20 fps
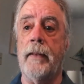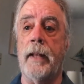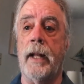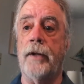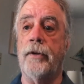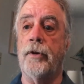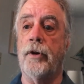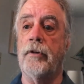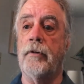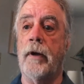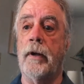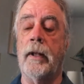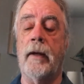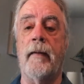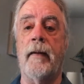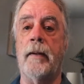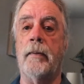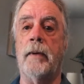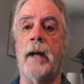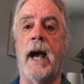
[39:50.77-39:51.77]
I turned around,
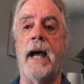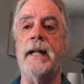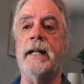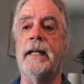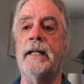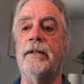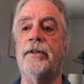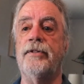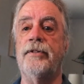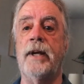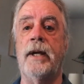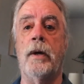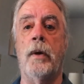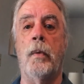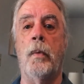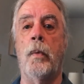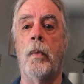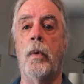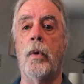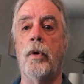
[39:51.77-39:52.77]
I didn't say
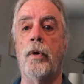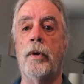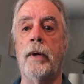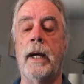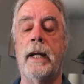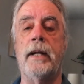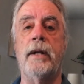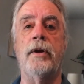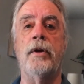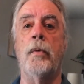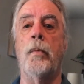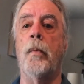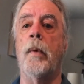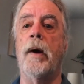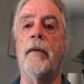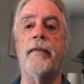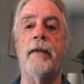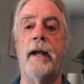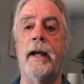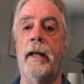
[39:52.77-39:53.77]
a word. I didn't know
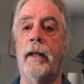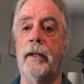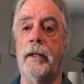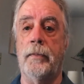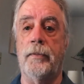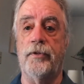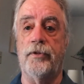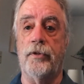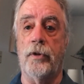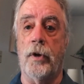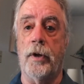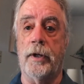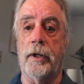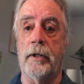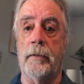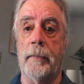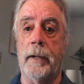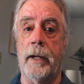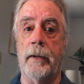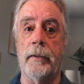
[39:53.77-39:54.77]
what the hell he was talking
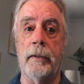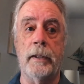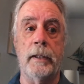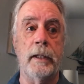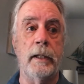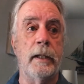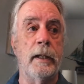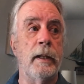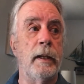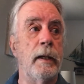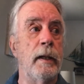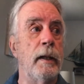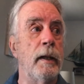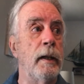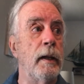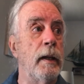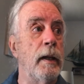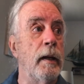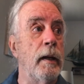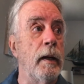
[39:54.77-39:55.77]
about.
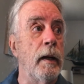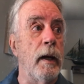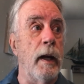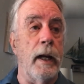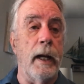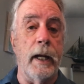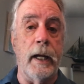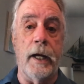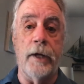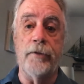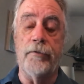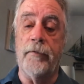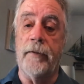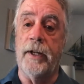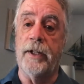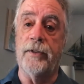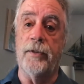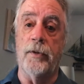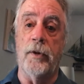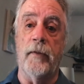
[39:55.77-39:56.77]
And I got
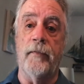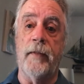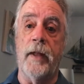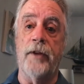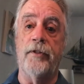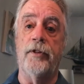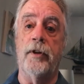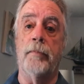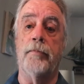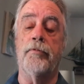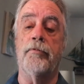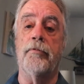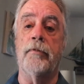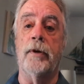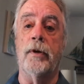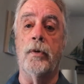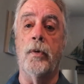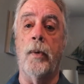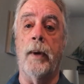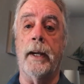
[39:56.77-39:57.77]
transferred off that ship
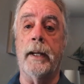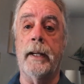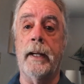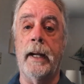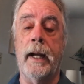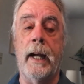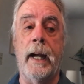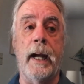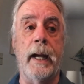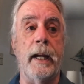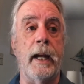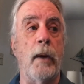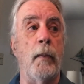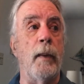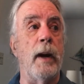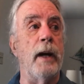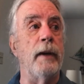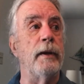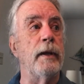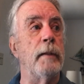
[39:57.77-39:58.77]
real quick, and I
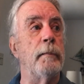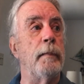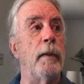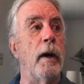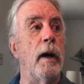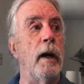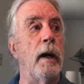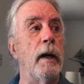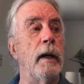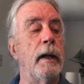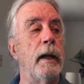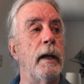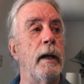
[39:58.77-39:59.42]
wound up on